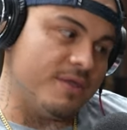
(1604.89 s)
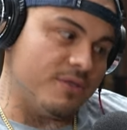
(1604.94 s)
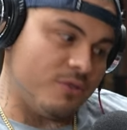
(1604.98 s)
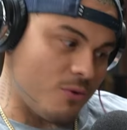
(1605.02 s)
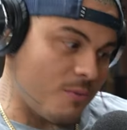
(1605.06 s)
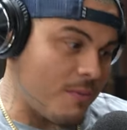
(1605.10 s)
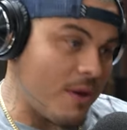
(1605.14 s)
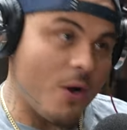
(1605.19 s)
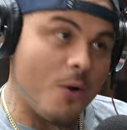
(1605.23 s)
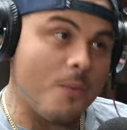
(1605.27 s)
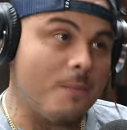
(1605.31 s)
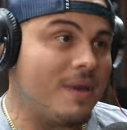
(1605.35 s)

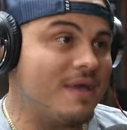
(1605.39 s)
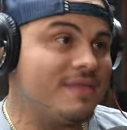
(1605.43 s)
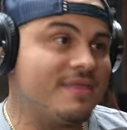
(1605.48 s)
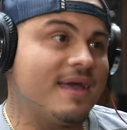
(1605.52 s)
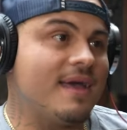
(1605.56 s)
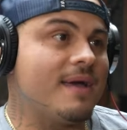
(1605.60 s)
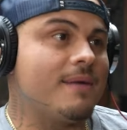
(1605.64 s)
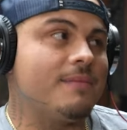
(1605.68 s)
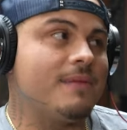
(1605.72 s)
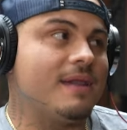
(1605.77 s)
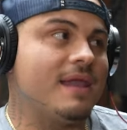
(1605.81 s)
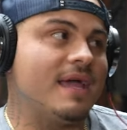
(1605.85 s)
through my whole meth
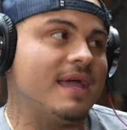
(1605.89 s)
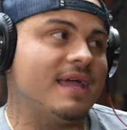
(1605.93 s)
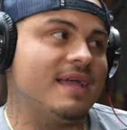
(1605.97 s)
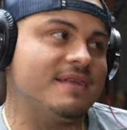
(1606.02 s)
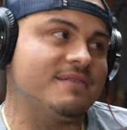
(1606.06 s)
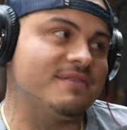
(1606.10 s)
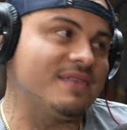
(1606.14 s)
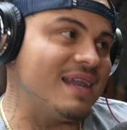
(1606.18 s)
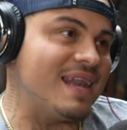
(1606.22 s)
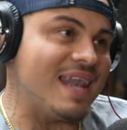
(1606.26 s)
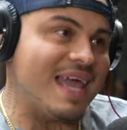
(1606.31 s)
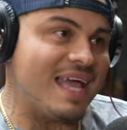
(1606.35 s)
habit, like
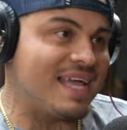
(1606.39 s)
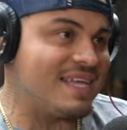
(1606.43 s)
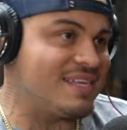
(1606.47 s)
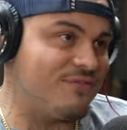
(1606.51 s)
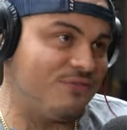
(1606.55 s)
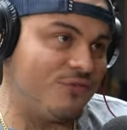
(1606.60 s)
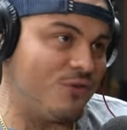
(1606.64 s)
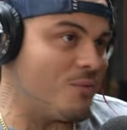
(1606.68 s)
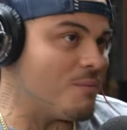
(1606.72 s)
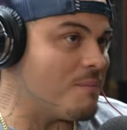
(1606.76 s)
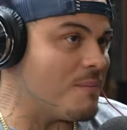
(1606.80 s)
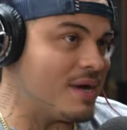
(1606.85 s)
the
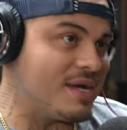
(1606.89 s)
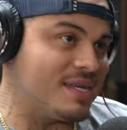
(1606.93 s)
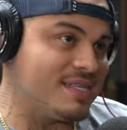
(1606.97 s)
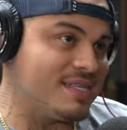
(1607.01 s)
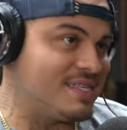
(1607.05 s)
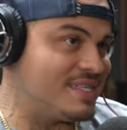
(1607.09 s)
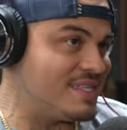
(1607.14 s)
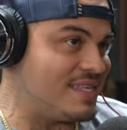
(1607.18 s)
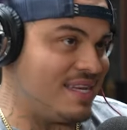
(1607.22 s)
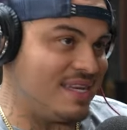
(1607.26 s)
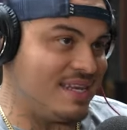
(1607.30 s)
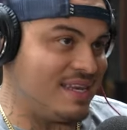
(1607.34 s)
last few
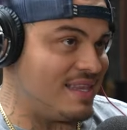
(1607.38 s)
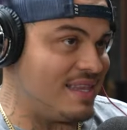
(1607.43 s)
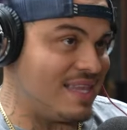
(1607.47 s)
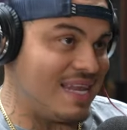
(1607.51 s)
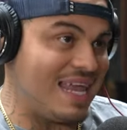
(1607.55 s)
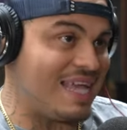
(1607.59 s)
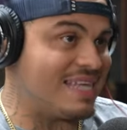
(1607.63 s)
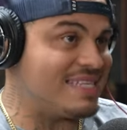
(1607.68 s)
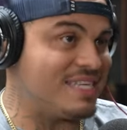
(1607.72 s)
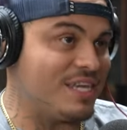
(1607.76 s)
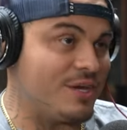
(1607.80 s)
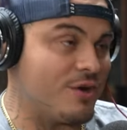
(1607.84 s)
months and the
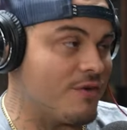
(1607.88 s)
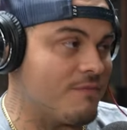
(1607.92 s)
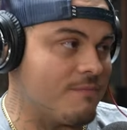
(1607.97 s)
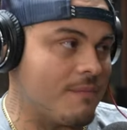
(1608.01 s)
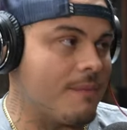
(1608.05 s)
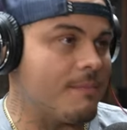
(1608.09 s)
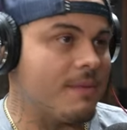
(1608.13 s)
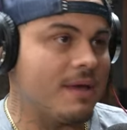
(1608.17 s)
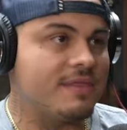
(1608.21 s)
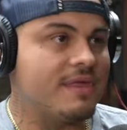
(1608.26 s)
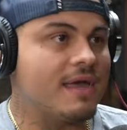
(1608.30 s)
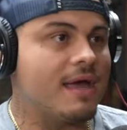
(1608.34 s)
last year of my
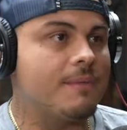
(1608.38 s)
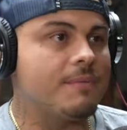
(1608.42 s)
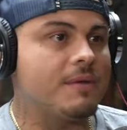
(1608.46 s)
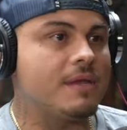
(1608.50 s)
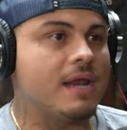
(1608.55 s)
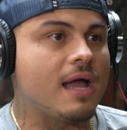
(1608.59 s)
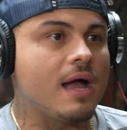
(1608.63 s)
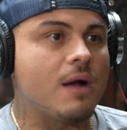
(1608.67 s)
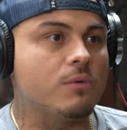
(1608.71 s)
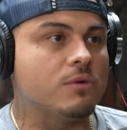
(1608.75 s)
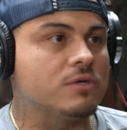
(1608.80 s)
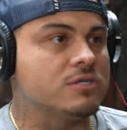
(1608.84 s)
meth habit,
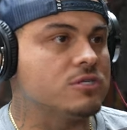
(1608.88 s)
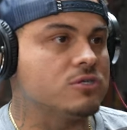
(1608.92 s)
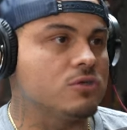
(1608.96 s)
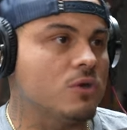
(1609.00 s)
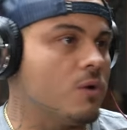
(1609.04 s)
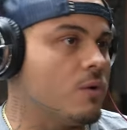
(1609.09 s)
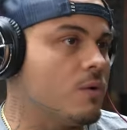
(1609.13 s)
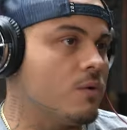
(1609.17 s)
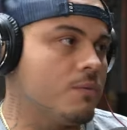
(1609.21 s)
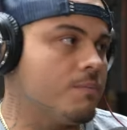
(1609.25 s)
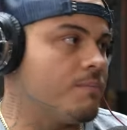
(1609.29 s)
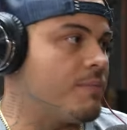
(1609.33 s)
I was
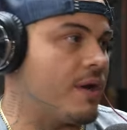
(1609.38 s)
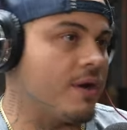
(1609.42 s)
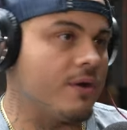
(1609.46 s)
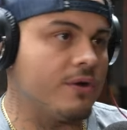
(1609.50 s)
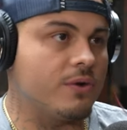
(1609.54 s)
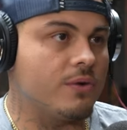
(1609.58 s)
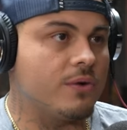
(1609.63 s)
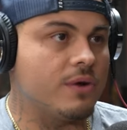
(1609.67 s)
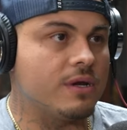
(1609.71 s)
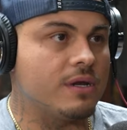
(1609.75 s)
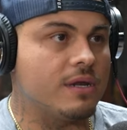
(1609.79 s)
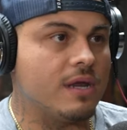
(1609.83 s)
so
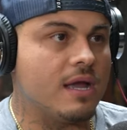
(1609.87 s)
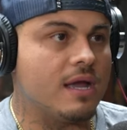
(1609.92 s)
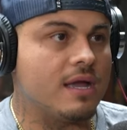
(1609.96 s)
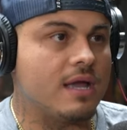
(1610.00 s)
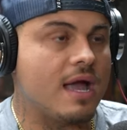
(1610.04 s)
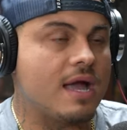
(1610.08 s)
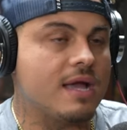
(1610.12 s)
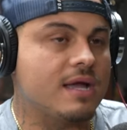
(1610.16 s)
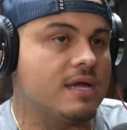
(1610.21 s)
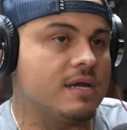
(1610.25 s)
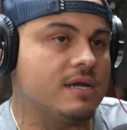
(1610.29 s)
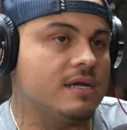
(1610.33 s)
paranoid.
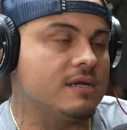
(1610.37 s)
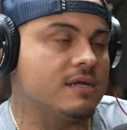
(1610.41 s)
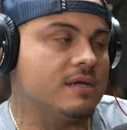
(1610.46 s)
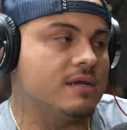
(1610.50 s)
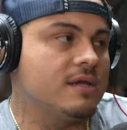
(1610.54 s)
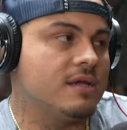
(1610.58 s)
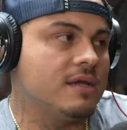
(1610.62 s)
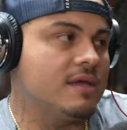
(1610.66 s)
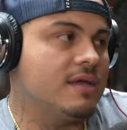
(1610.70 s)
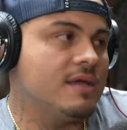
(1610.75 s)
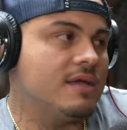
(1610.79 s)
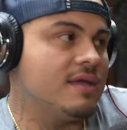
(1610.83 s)
I, I couldn't
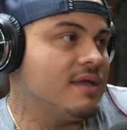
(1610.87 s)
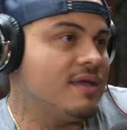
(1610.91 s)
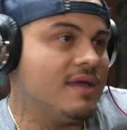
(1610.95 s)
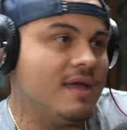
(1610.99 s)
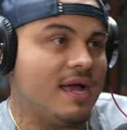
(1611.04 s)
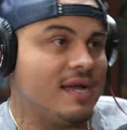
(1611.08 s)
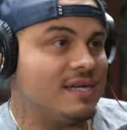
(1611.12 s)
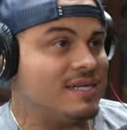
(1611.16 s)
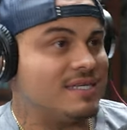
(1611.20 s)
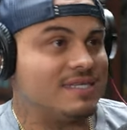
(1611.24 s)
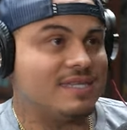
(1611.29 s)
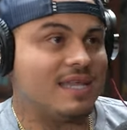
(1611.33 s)

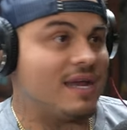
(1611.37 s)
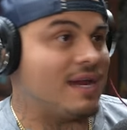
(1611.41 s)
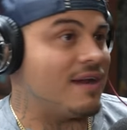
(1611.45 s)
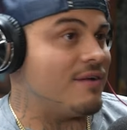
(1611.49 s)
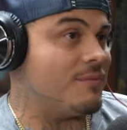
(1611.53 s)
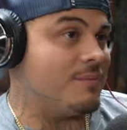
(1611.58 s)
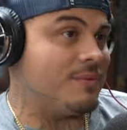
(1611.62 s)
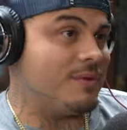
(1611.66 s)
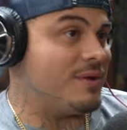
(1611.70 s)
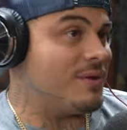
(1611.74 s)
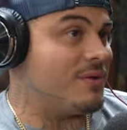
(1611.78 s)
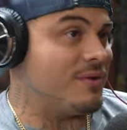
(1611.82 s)
I just thought,
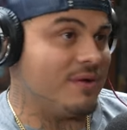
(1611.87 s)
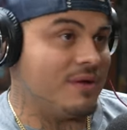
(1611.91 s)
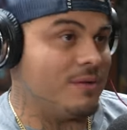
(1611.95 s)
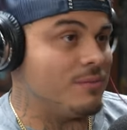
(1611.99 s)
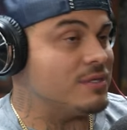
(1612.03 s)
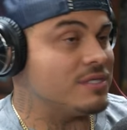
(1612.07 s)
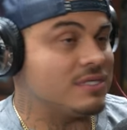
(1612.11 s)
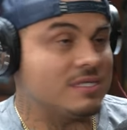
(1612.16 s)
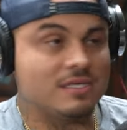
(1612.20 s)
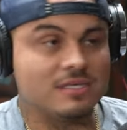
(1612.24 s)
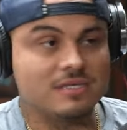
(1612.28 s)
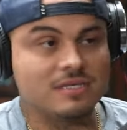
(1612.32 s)
it, you know, it
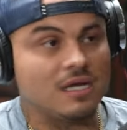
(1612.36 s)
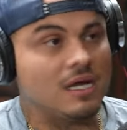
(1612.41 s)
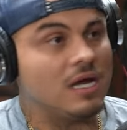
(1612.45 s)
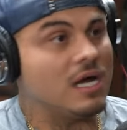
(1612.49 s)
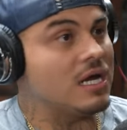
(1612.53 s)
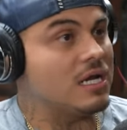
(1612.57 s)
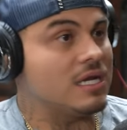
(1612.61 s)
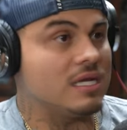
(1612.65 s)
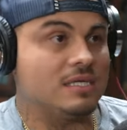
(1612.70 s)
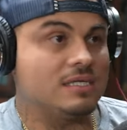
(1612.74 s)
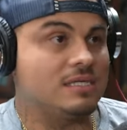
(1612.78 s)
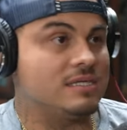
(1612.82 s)
was this
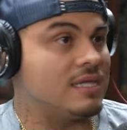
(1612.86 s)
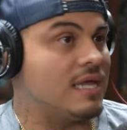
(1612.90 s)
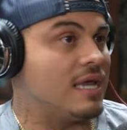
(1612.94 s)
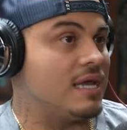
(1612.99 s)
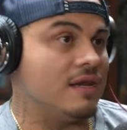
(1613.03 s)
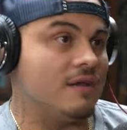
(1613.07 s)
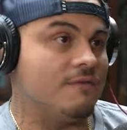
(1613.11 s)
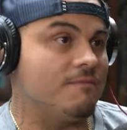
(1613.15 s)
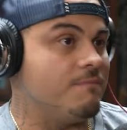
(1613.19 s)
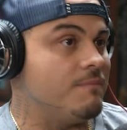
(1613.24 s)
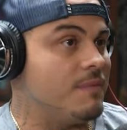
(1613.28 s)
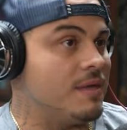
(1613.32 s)
ugly
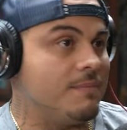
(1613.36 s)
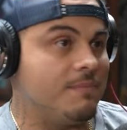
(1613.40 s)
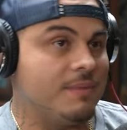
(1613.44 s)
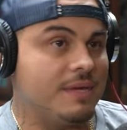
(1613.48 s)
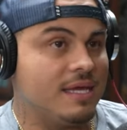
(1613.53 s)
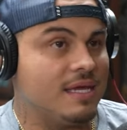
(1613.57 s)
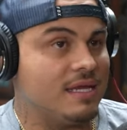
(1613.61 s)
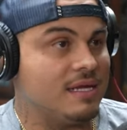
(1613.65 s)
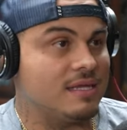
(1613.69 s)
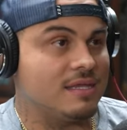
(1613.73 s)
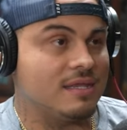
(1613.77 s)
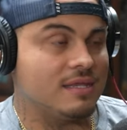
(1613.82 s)
state of me
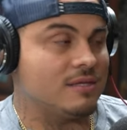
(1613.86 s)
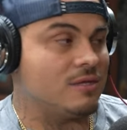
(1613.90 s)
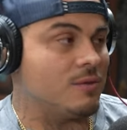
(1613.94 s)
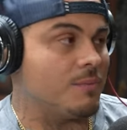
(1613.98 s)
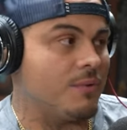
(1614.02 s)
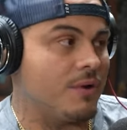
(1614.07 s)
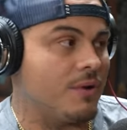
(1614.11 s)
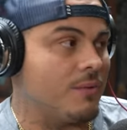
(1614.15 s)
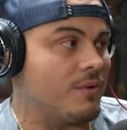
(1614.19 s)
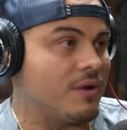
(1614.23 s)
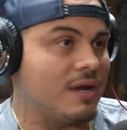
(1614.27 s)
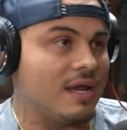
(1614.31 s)
being to
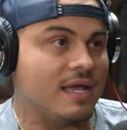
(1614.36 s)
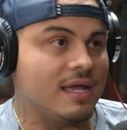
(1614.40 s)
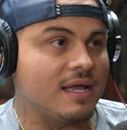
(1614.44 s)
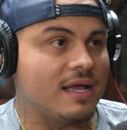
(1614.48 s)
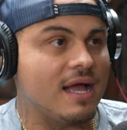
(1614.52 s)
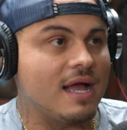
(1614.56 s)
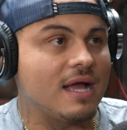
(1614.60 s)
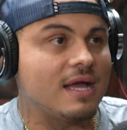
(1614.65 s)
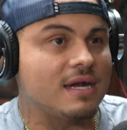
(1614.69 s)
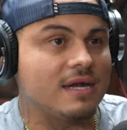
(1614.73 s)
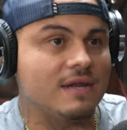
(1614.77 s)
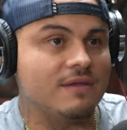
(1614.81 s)
the point where like
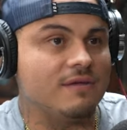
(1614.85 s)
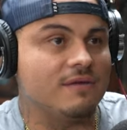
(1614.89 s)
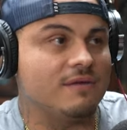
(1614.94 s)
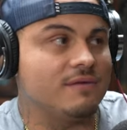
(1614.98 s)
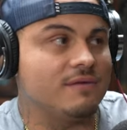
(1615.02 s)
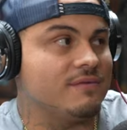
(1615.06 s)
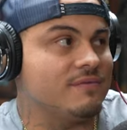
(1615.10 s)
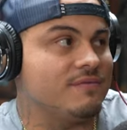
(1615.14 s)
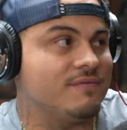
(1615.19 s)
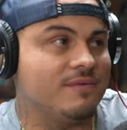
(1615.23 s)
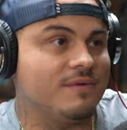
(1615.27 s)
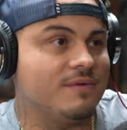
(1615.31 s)
I couldn't even
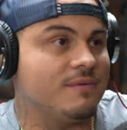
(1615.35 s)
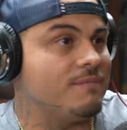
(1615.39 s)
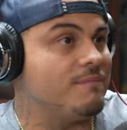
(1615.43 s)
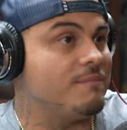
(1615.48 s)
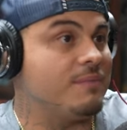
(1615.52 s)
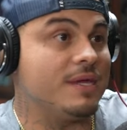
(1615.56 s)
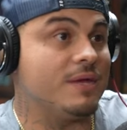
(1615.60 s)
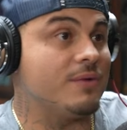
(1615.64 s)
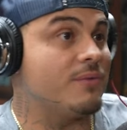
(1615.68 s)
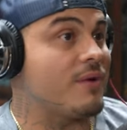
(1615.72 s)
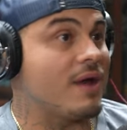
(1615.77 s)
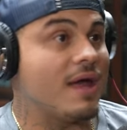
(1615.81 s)
wow.
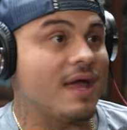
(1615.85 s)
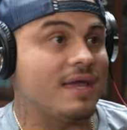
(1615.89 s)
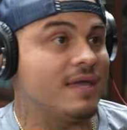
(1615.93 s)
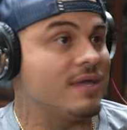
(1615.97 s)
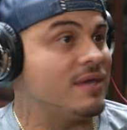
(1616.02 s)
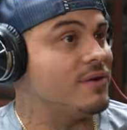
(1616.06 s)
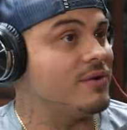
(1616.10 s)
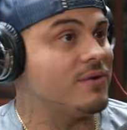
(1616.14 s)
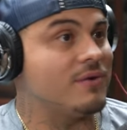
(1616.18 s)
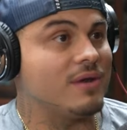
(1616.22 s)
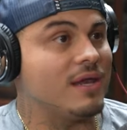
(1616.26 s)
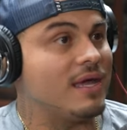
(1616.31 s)
be right.
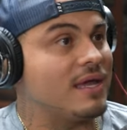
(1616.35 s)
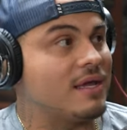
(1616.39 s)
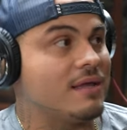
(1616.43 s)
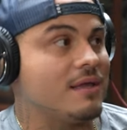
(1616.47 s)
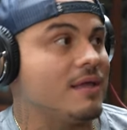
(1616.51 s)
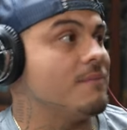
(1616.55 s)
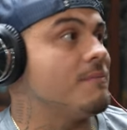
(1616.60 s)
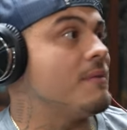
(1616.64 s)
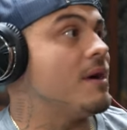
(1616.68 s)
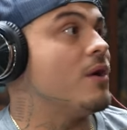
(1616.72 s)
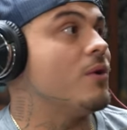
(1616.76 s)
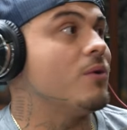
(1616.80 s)
You know, like
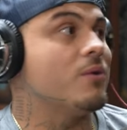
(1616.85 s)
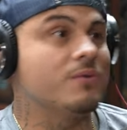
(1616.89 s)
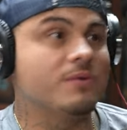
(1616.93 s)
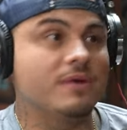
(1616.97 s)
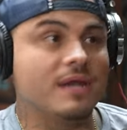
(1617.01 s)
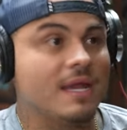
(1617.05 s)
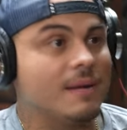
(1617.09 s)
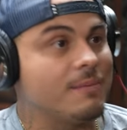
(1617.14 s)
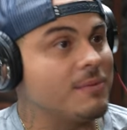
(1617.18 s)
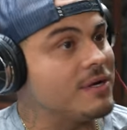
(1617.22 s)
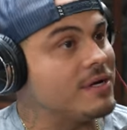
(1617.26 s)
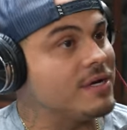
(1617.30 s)
in my own
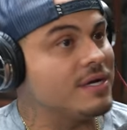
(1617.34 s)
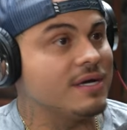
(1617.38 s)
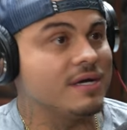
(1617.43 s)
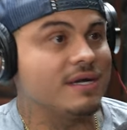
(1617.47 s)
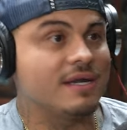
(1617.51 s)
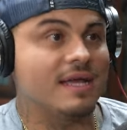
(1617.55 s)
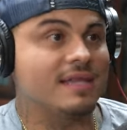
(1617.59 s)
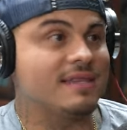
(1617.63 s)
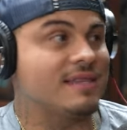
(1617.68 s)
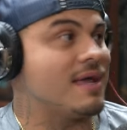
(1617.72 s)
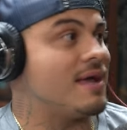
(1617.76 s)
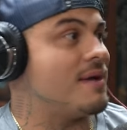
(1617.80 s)

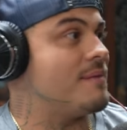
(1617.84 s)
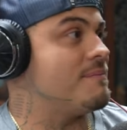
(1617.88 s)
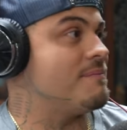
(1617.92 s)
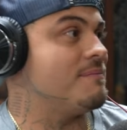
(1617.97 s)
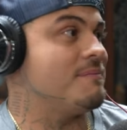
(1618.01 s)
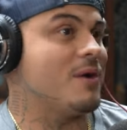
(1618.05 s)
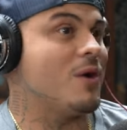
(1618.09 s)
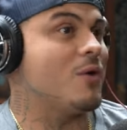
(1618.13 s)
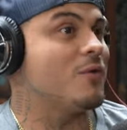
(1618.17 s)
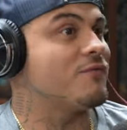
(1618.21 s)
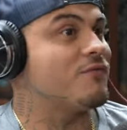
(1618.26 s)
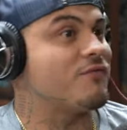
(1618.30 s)
neighborhood, I thought
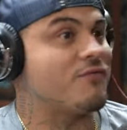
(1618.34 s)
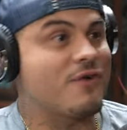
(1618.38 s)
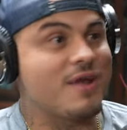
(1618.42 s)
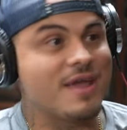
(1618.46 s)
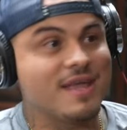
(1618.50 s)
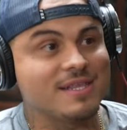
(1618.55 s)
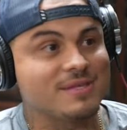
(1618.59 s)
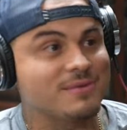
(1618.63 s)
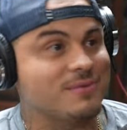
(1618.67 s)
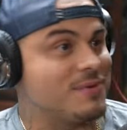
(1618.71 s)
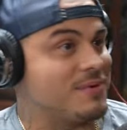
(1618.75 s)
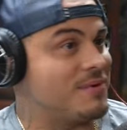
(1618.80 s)
my own
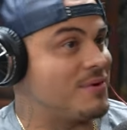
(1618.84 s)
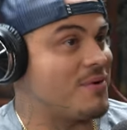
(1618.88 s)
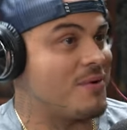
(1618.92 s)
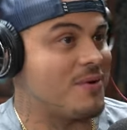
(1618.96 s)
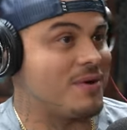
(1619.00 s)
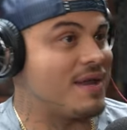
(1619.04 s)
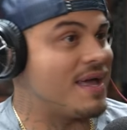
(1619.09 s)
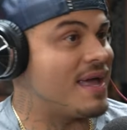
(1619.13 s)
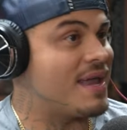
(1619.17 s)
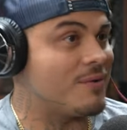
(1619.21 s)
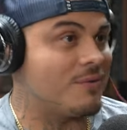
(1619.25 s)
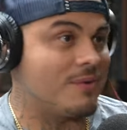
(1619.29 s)
friends were
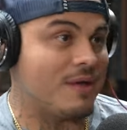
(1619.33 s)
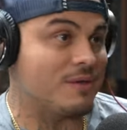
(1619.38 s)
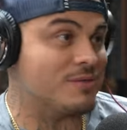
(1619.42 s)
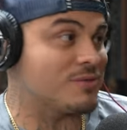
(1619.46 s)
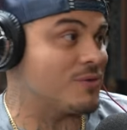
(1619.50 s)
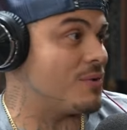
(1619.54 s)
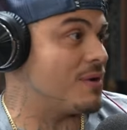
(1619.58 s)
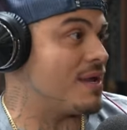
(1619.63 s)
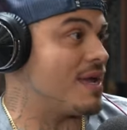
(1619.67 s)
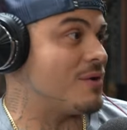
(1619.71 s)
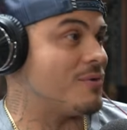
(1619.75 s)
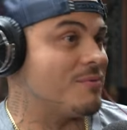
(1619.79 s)
going at it. I was
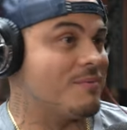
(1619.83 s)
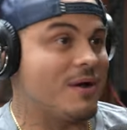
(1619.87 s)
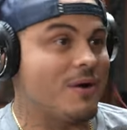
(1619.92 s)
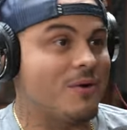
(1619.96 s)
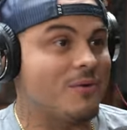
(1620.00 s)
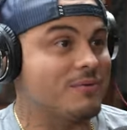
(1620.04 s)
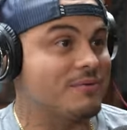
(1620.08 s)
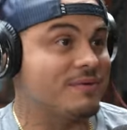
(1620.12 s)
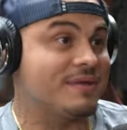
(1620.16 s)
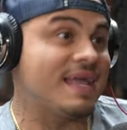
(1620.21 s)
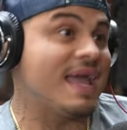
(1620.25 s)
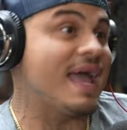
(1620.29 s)
going at it with my own